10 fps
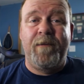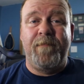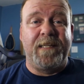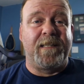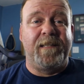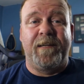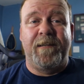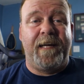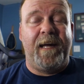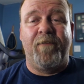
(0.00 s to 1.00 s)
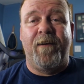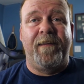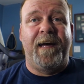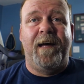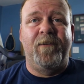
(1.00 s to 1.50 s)
Basically, gonna hang around
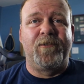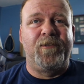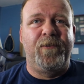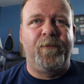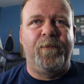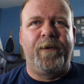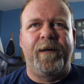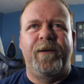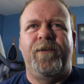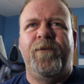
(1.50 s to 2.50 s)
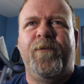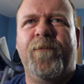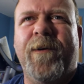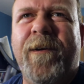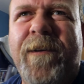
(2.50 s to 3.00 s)
the house, do what we gotta do,
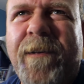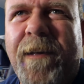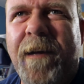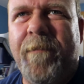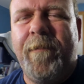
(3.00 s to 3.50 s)
what, yeah,